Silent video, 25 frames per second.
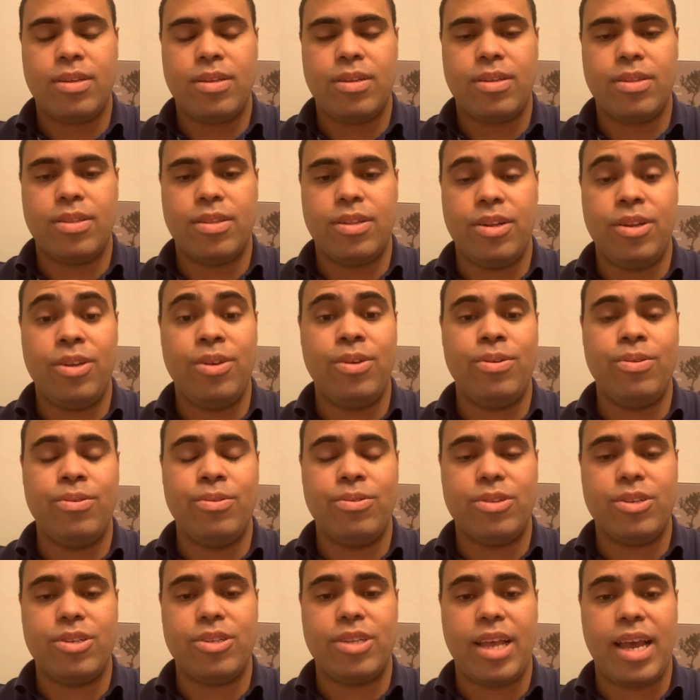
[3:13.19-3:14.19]
the
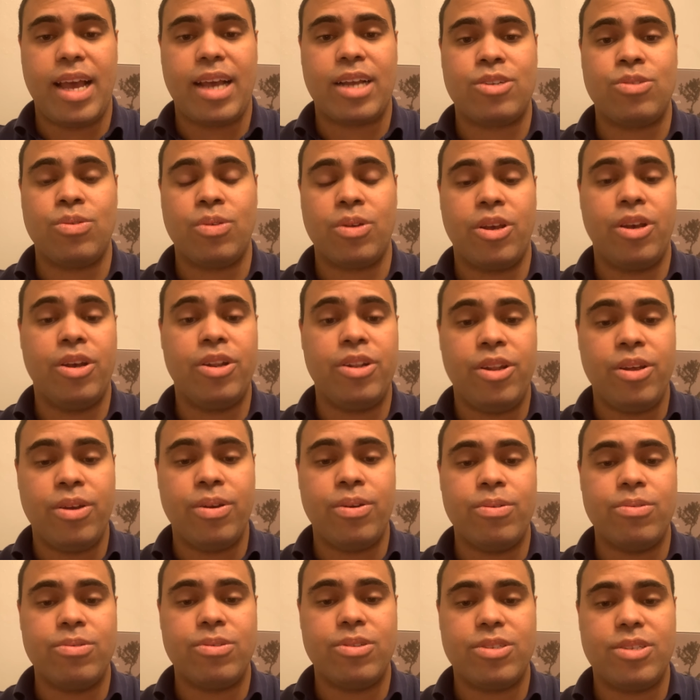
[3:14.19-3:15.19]
news is the actual good
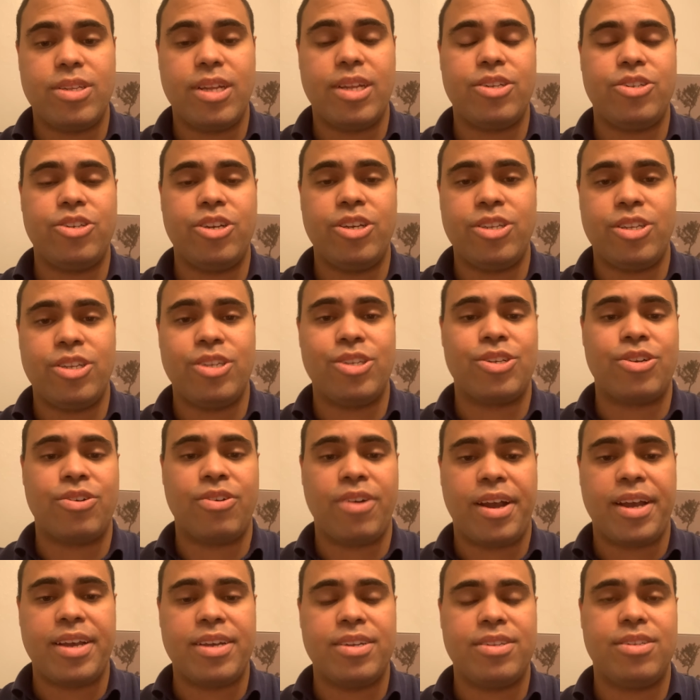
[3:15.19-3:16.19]
news. It's that Jesus
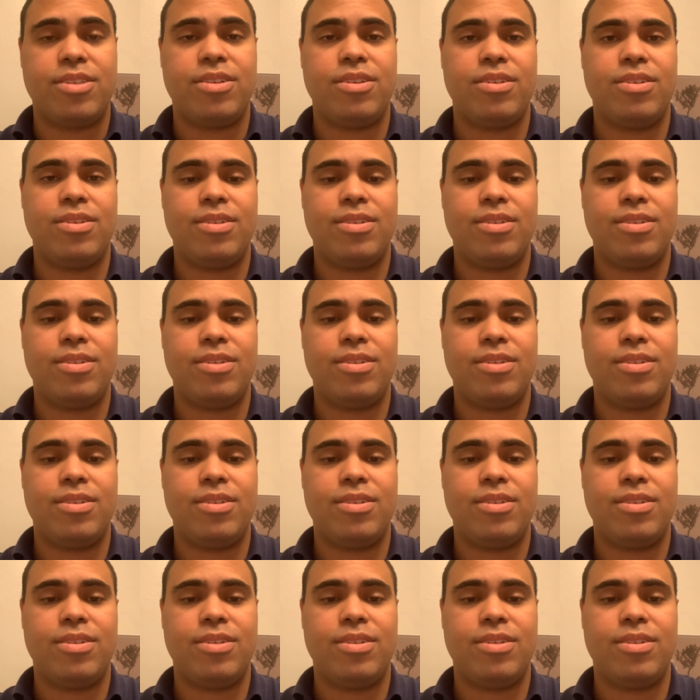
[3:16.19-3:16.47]
Christ